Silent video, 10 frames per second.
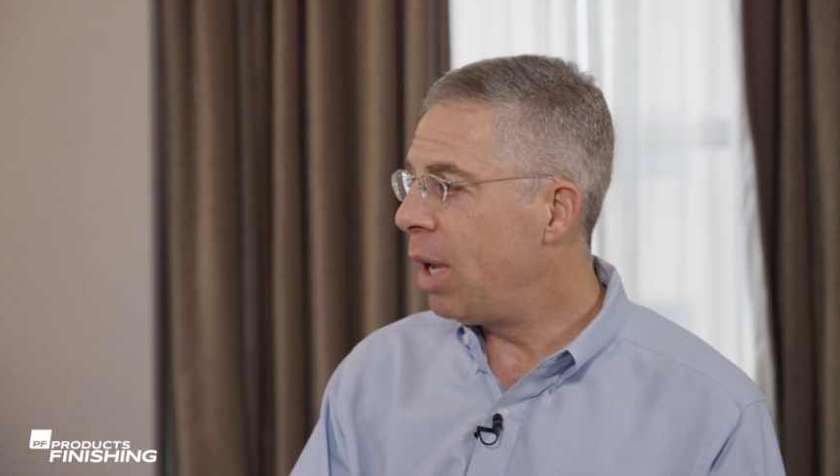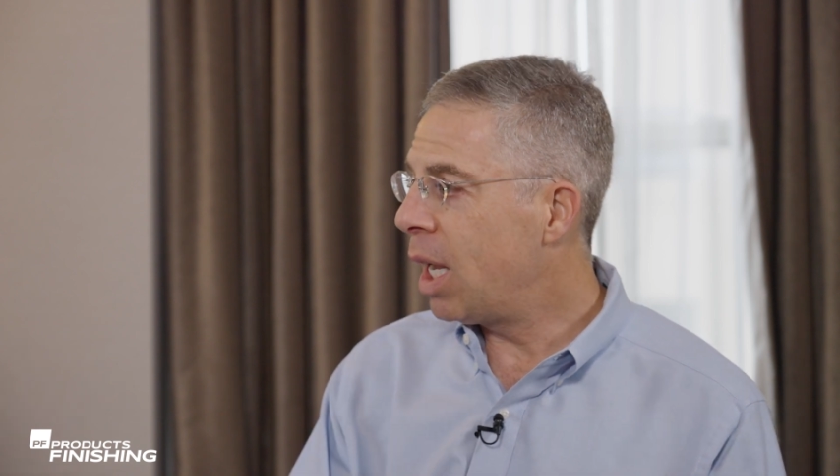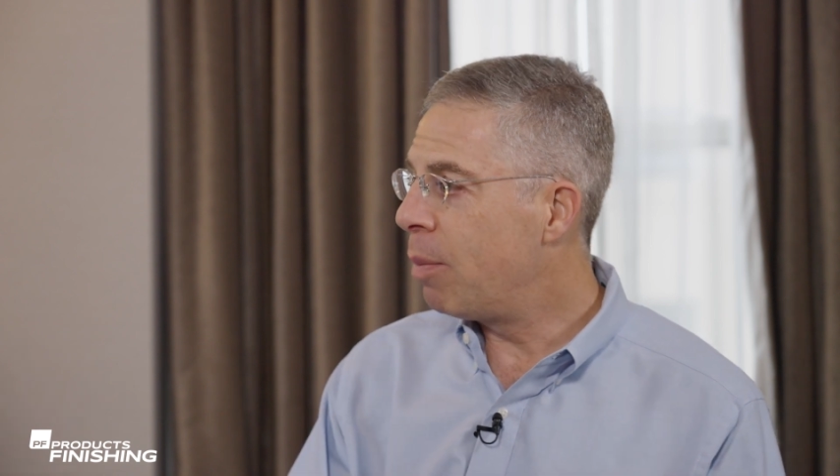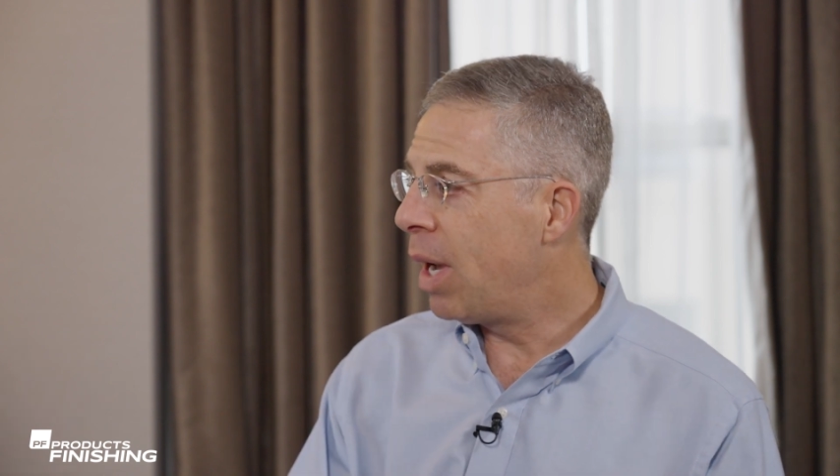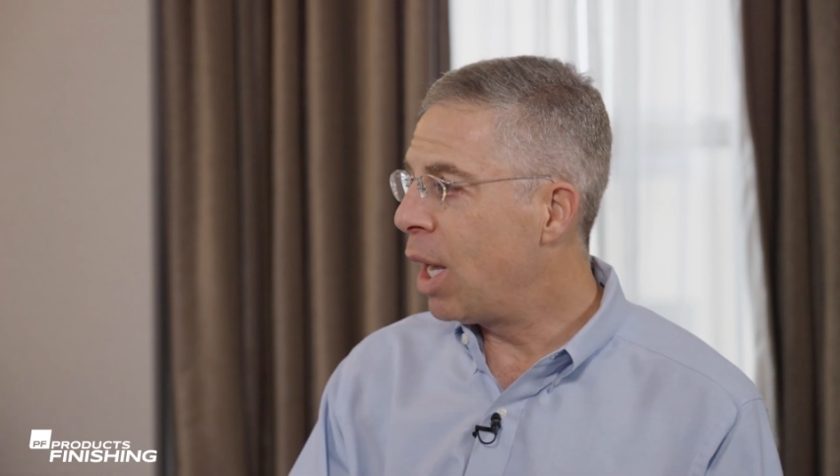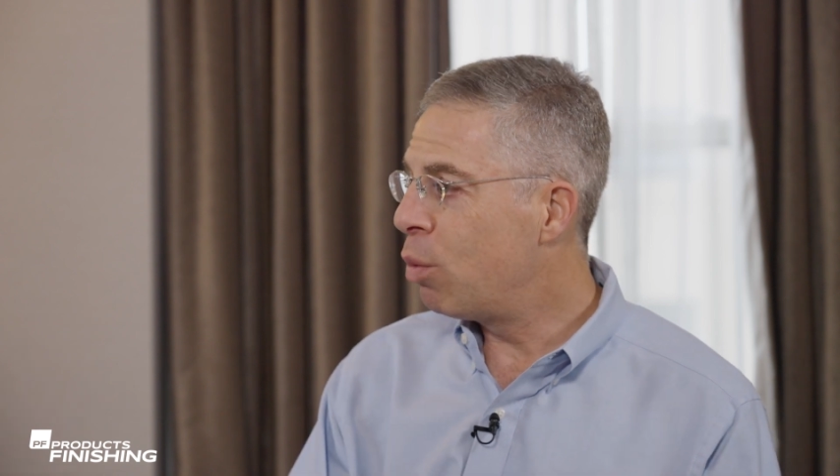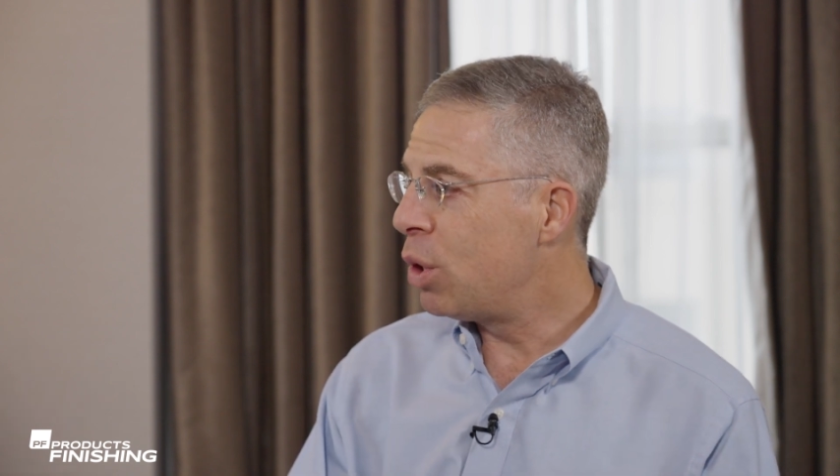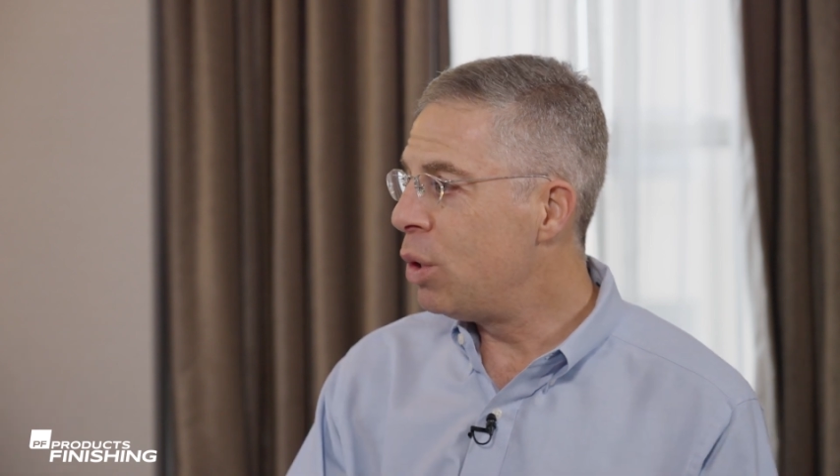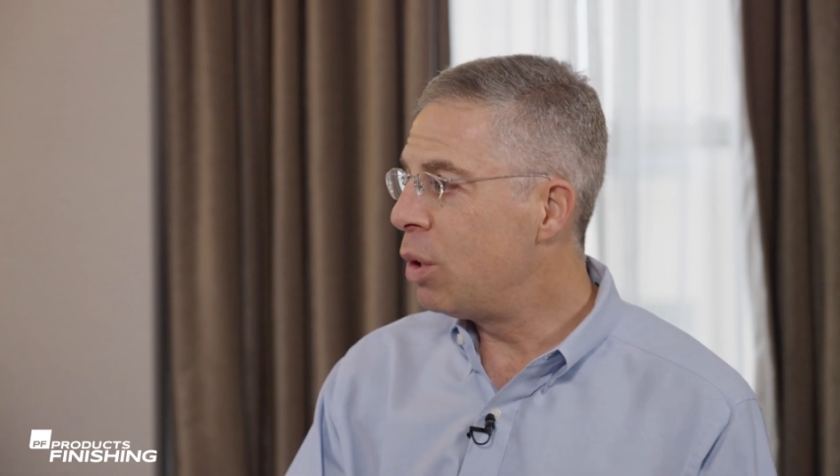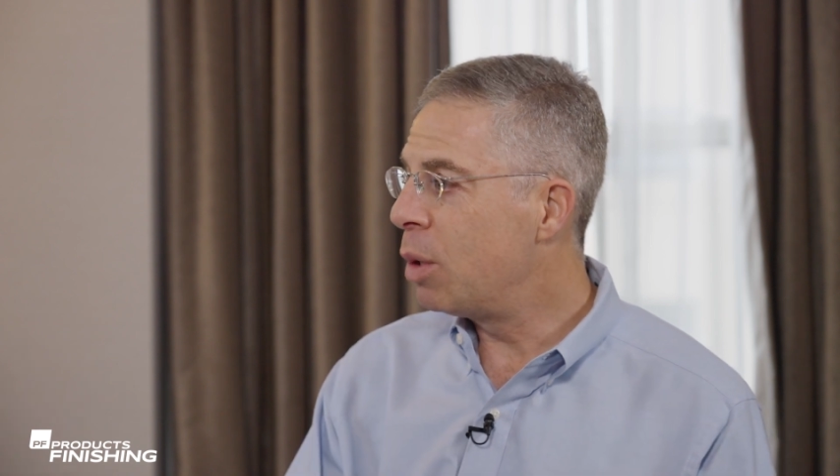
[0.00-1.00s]
make a bath
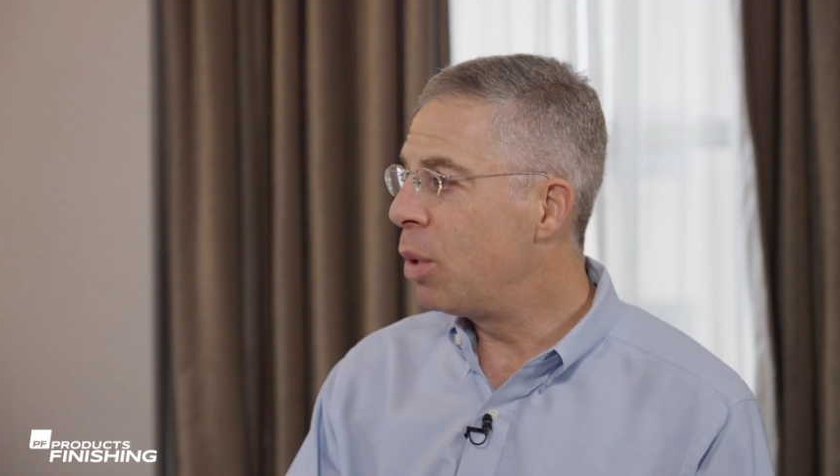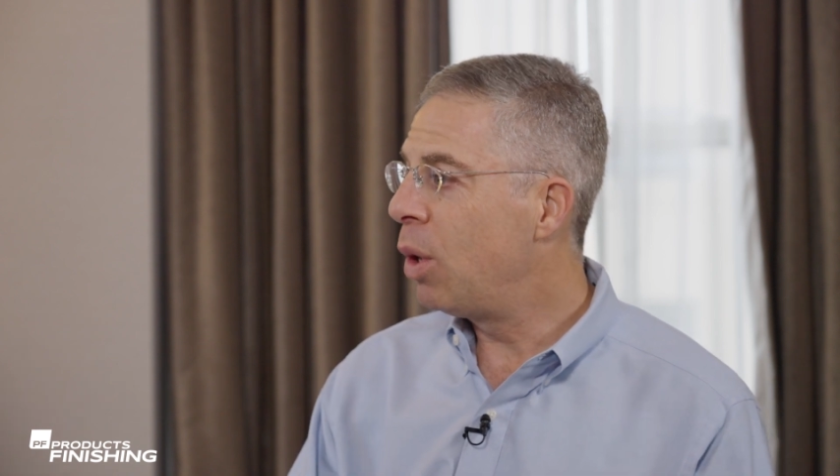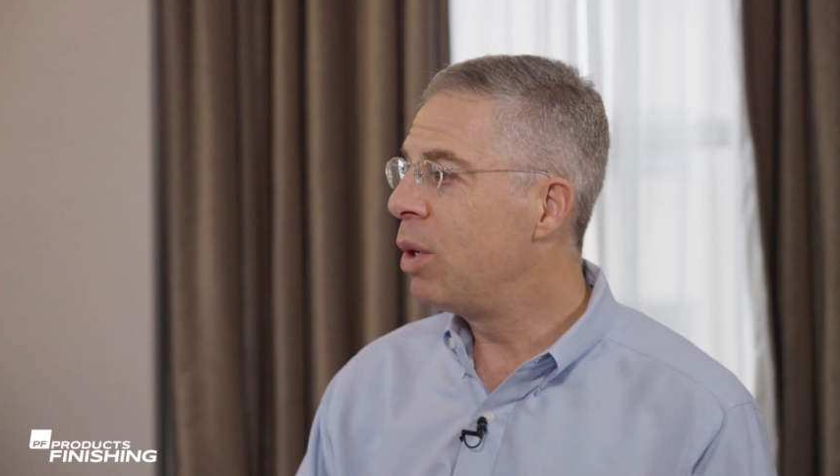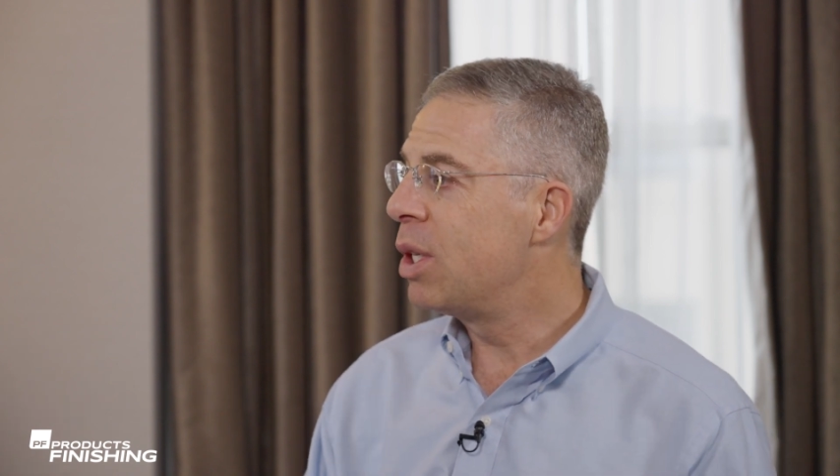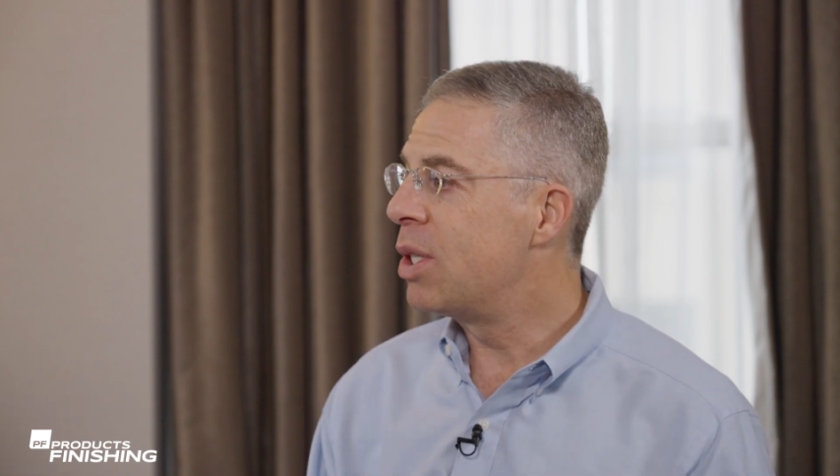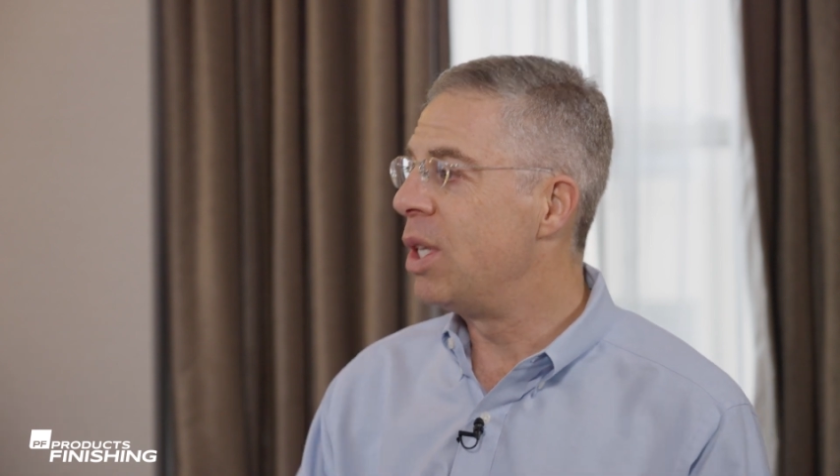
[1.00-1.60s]
with 2 components,